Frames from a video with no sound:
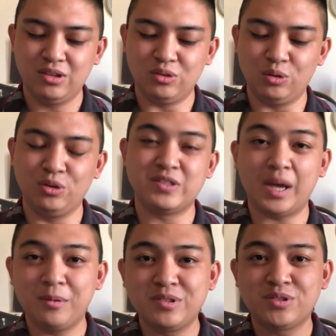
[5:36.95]
do your
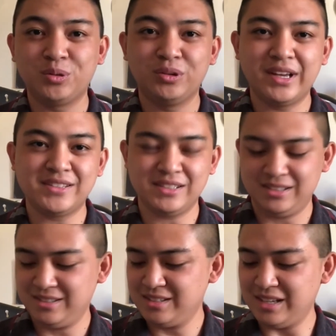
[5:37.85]
Sabbath school
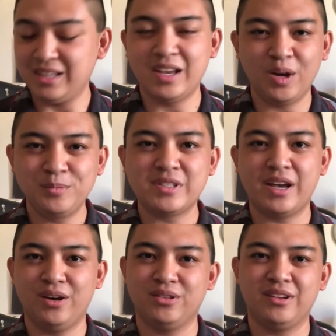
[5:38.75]
lessons, it helps
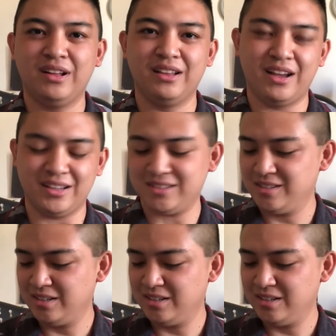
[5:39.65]
out a lot.